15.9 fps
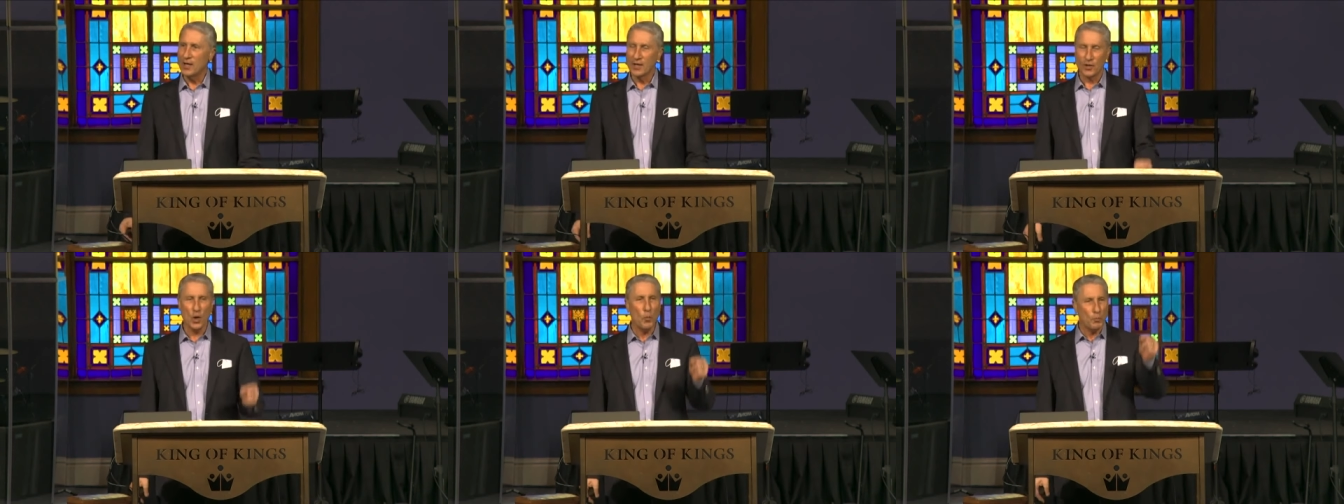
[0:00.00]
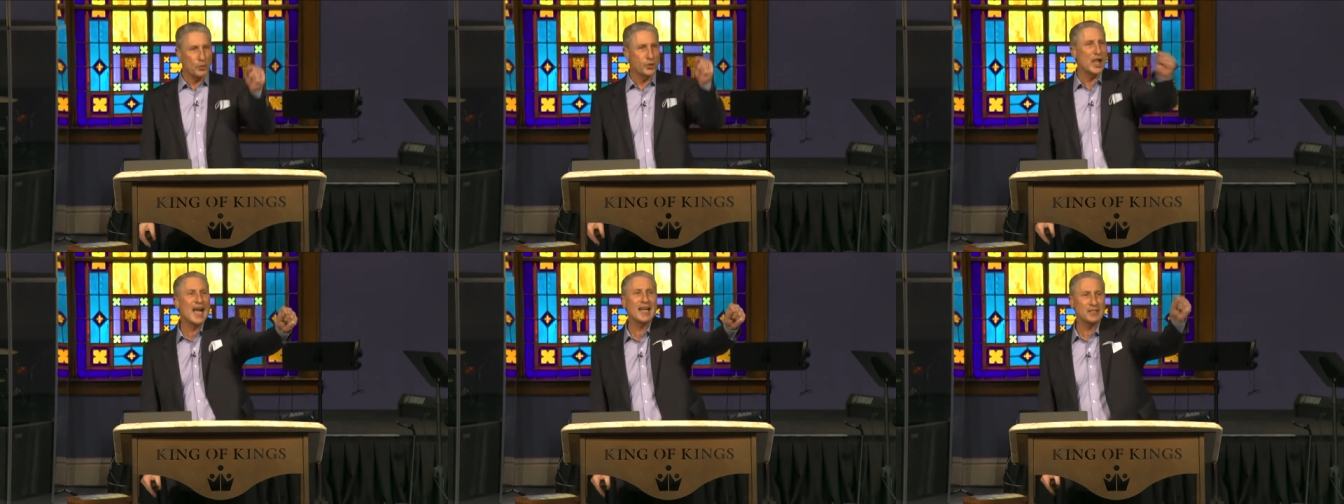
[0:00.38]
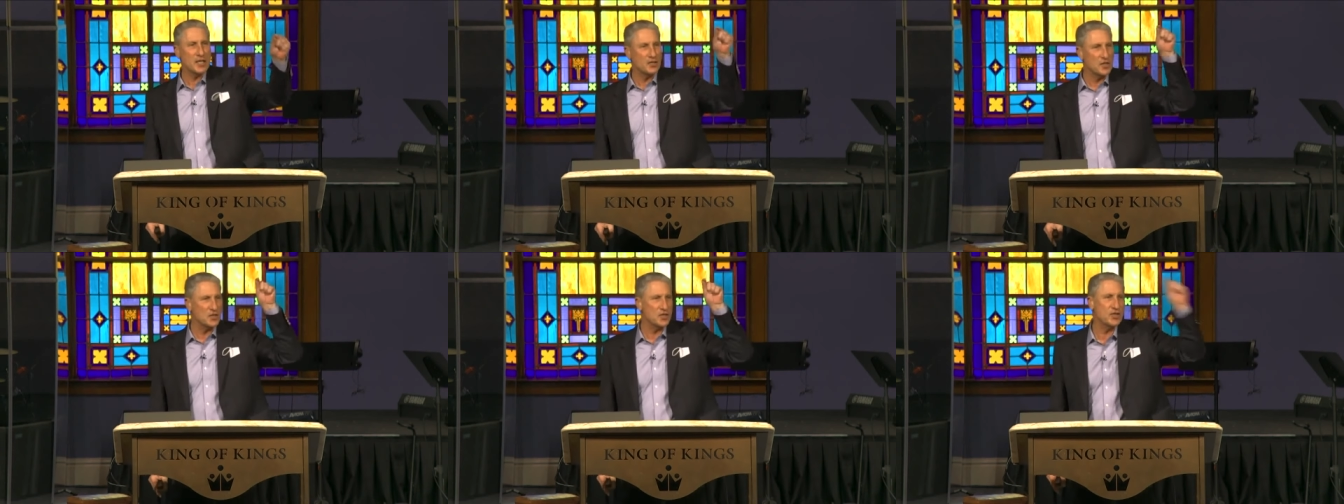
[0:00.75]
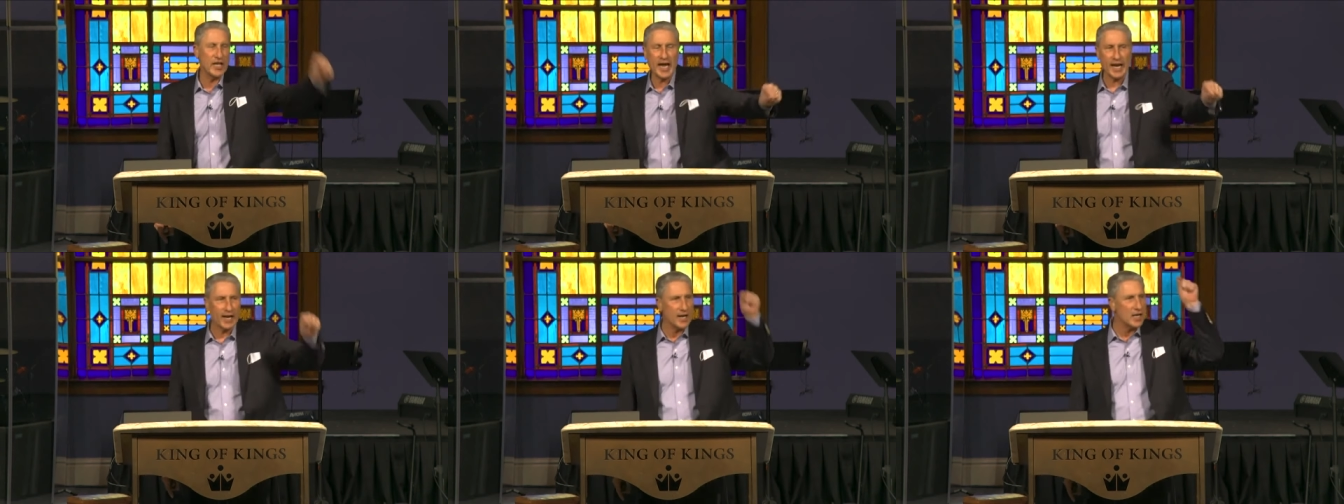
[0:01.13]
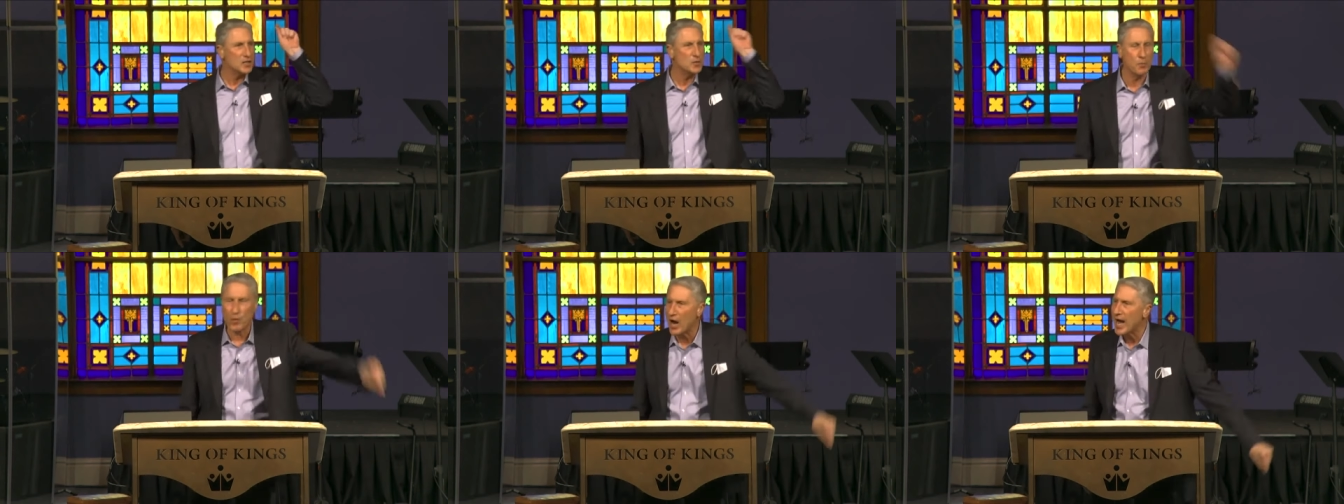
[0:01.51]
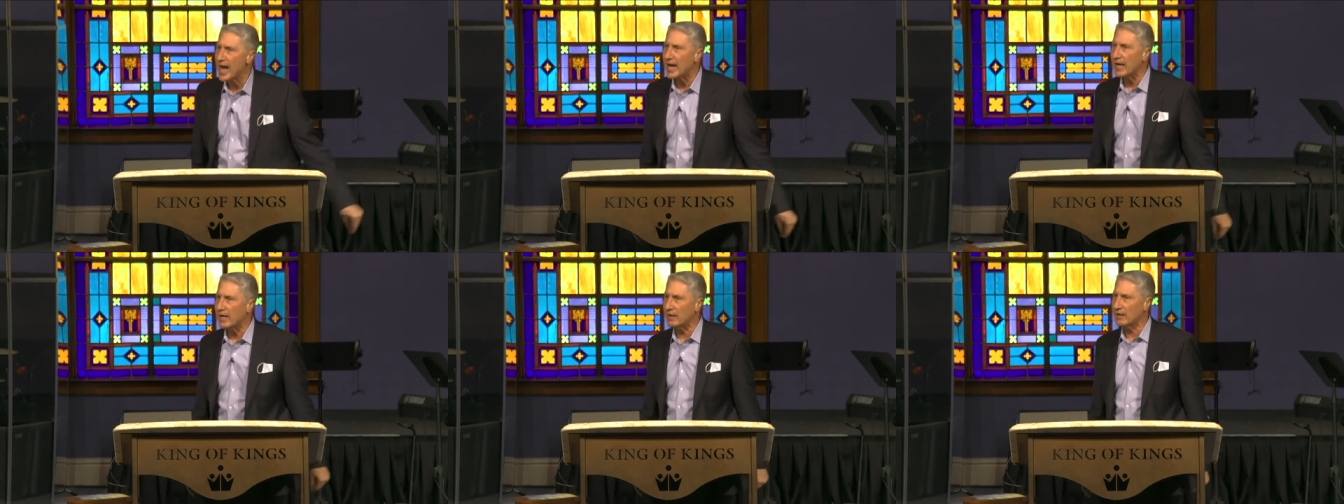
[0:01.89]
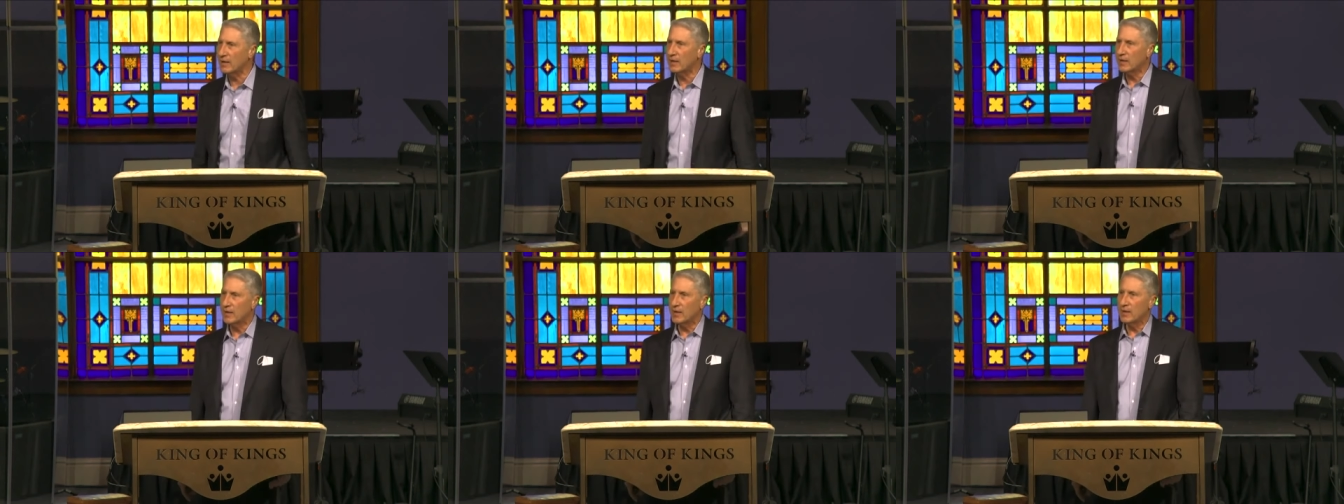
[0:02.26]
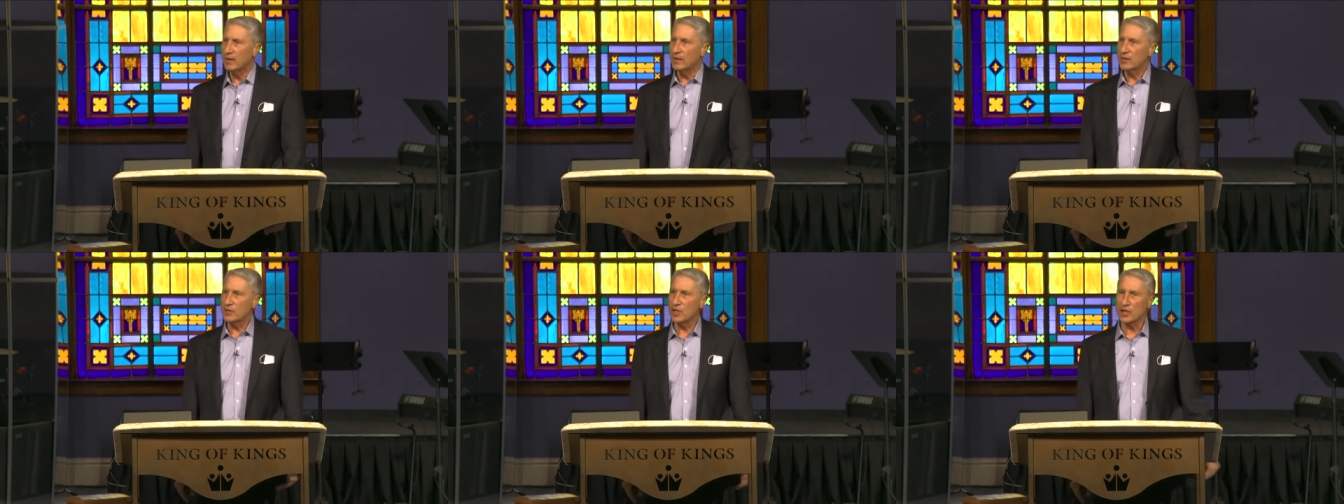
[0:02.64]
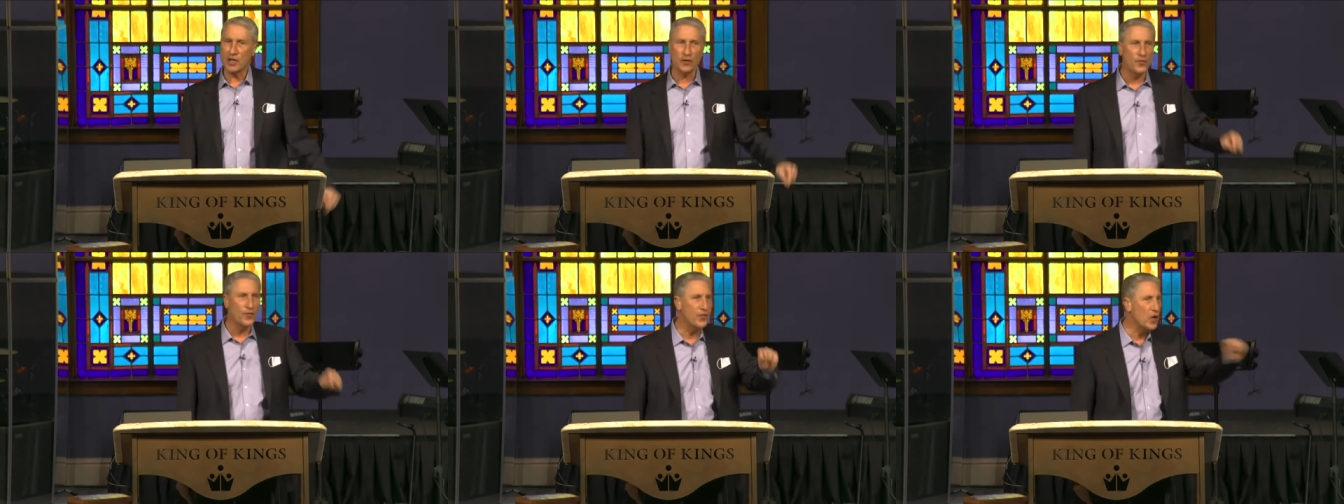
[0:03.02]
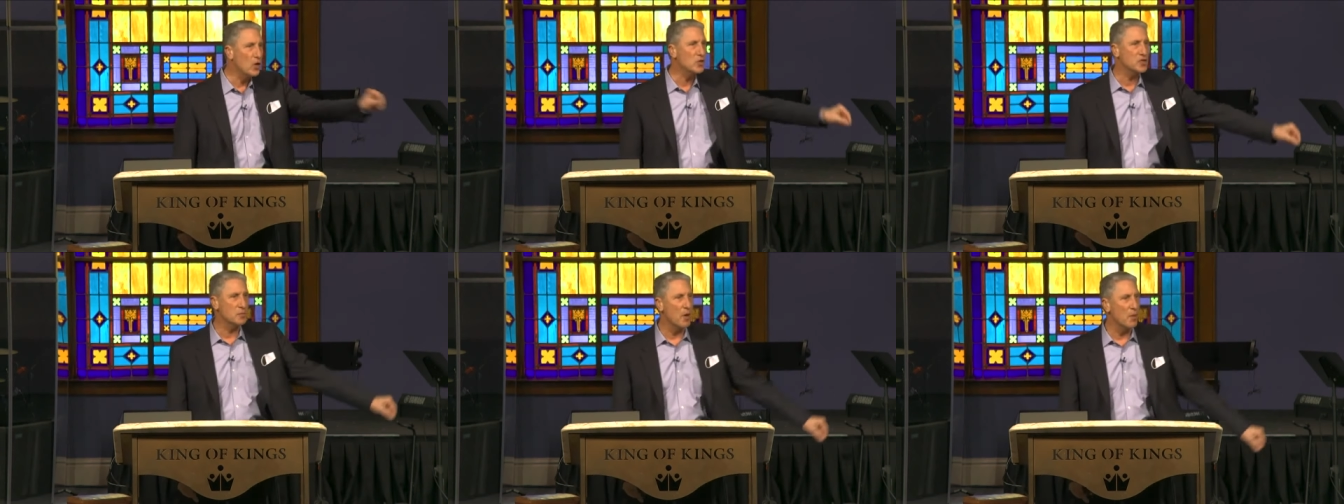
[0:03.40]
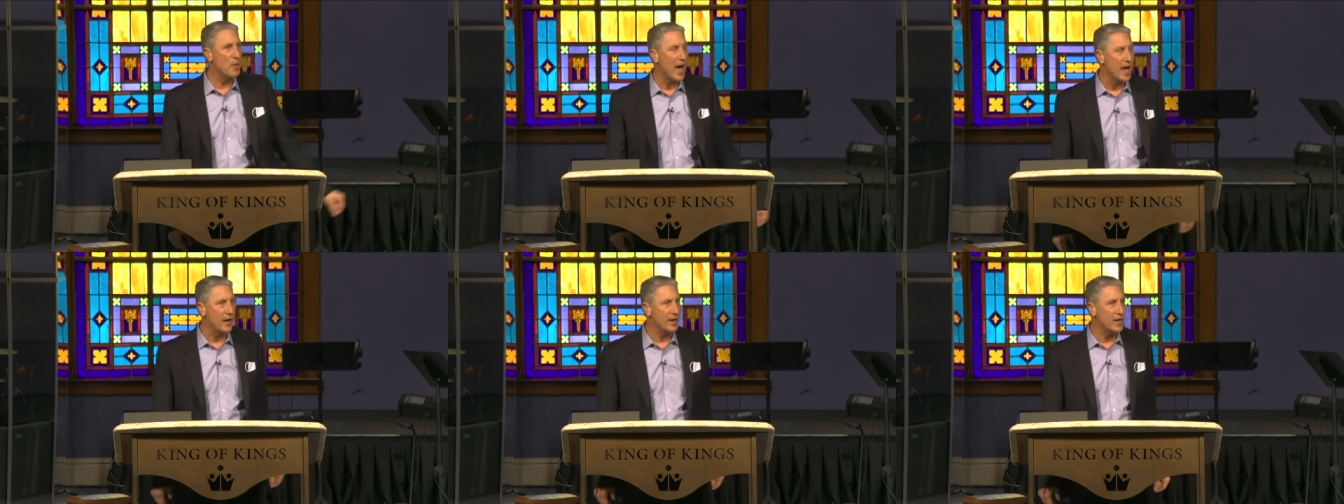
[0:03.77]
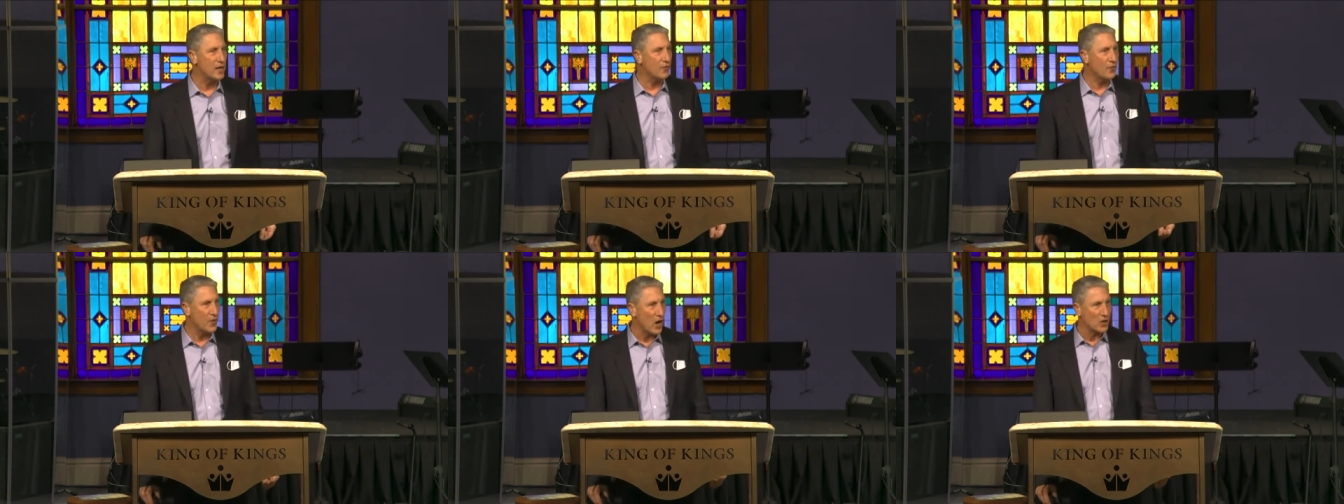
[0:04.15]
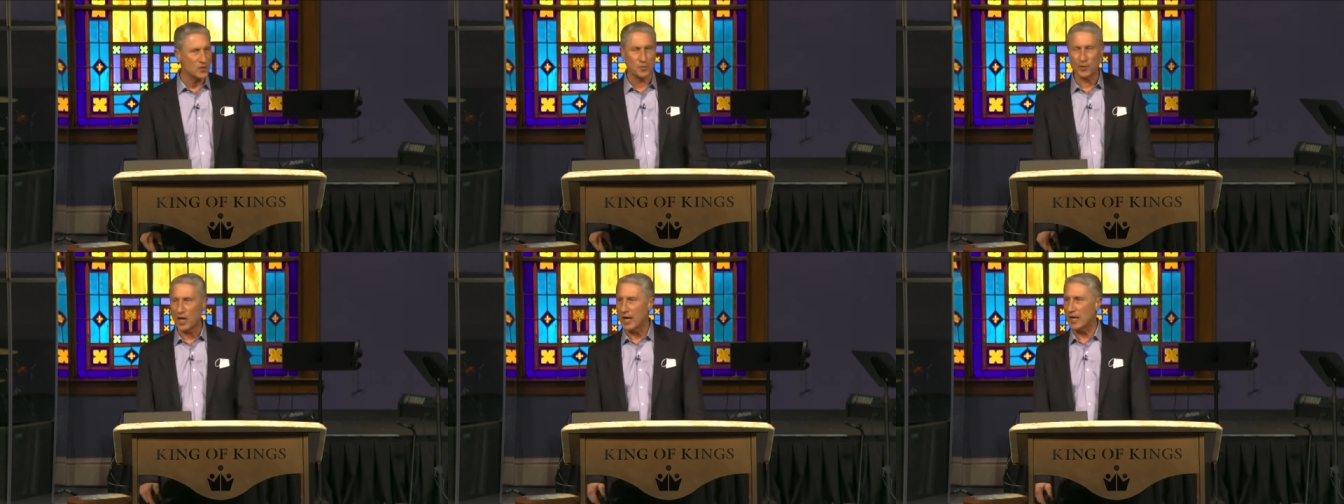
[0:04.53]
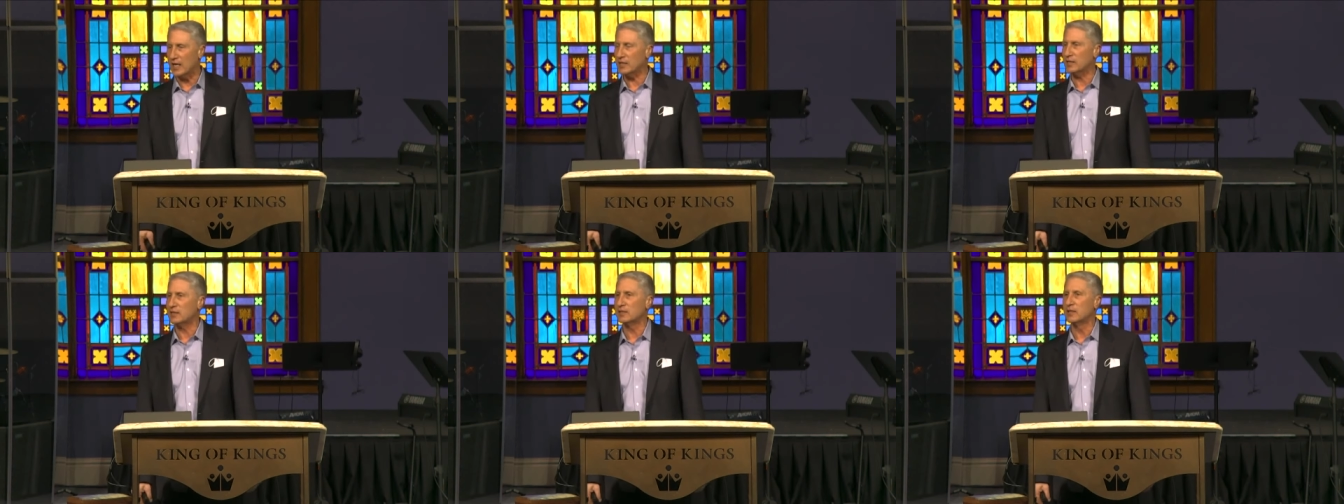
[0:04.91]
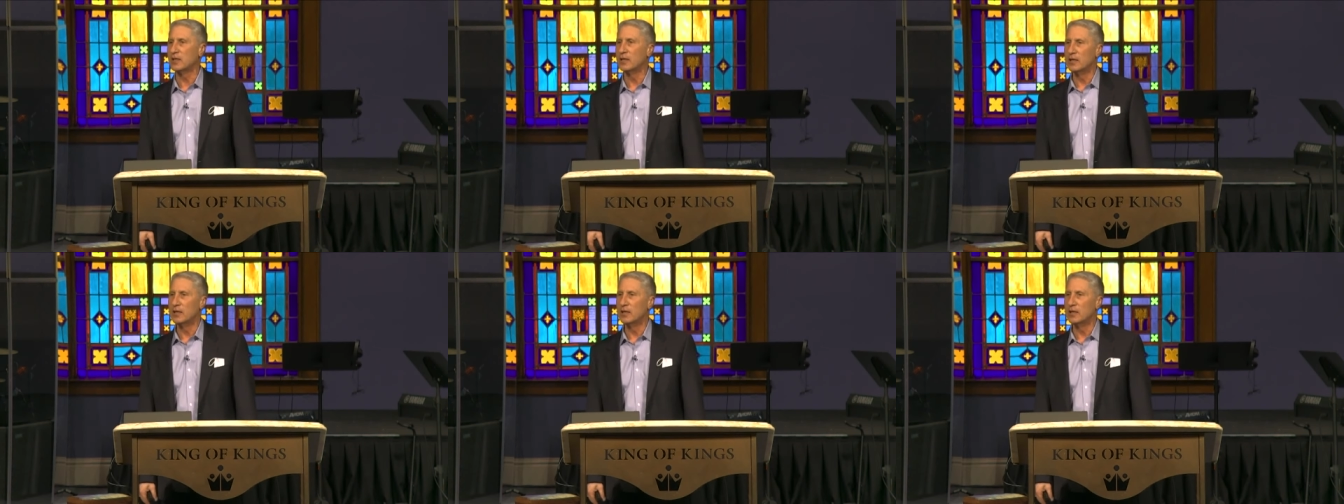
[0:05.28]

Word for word: You planted the seed in his brain to confuse them about it in the first place.